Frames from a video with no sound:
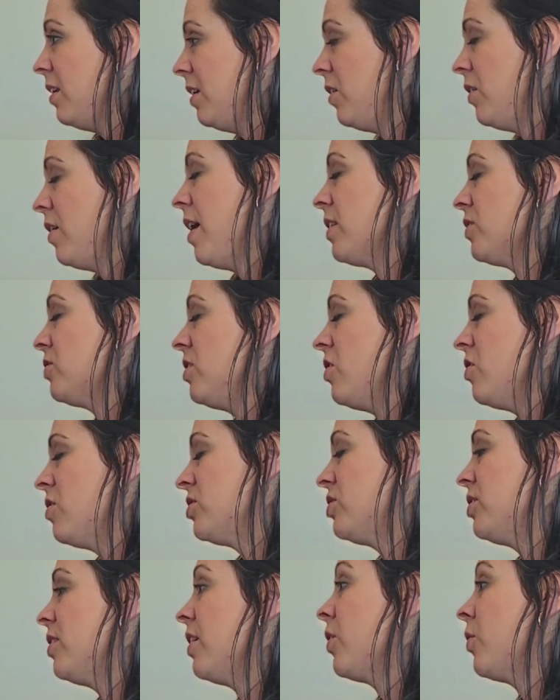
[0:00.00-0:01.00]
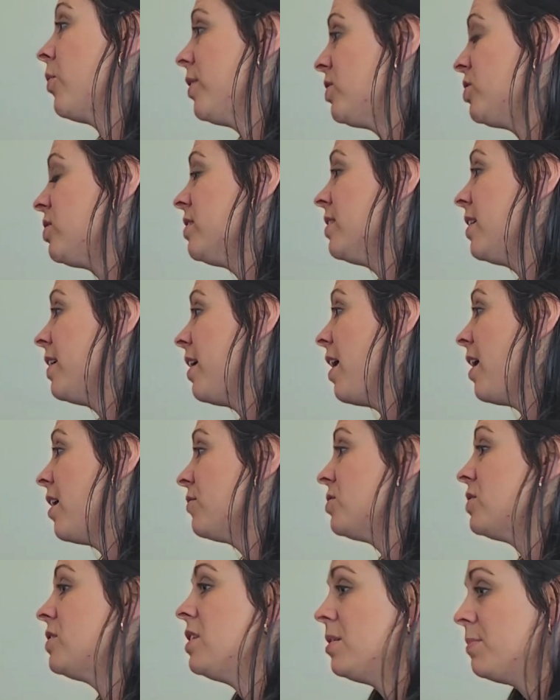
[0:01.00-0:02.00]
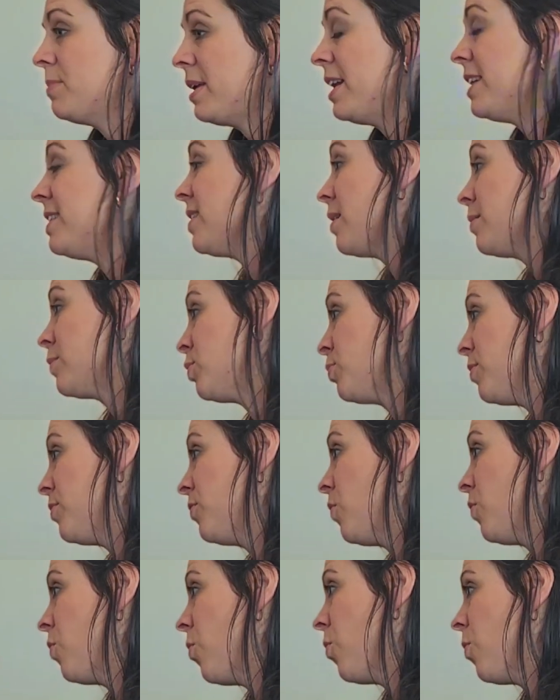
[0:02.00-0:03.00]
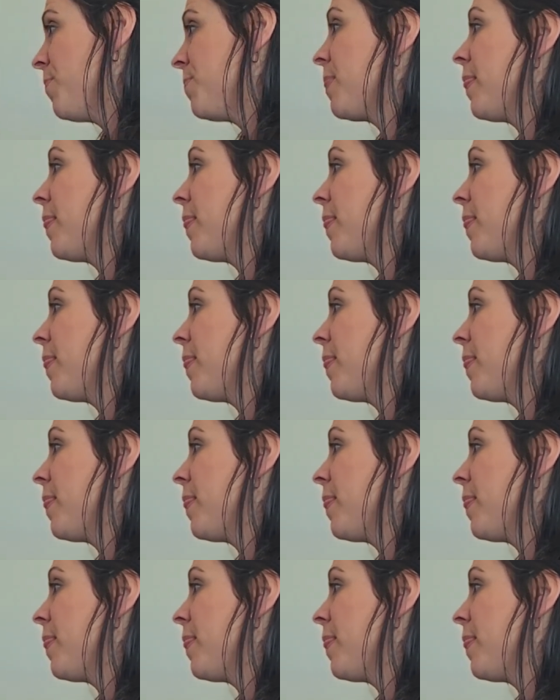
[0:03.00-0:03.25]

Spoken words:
You're actually answering a question that I've seen many times before.